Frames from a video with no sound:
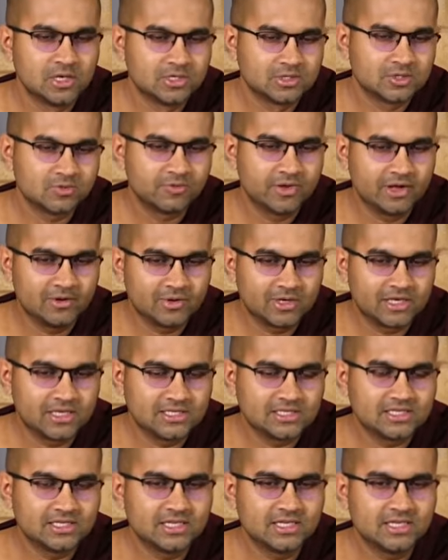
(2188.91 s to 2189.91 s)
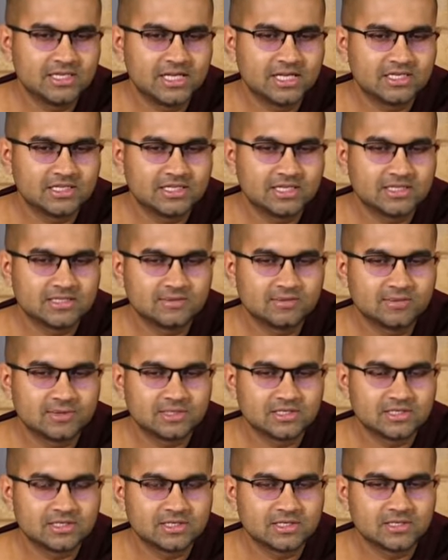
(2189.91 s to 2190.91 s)
So we have to consider that this
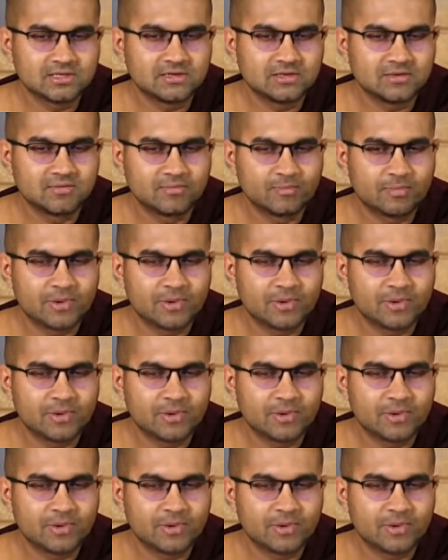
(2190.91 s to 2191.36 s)
was a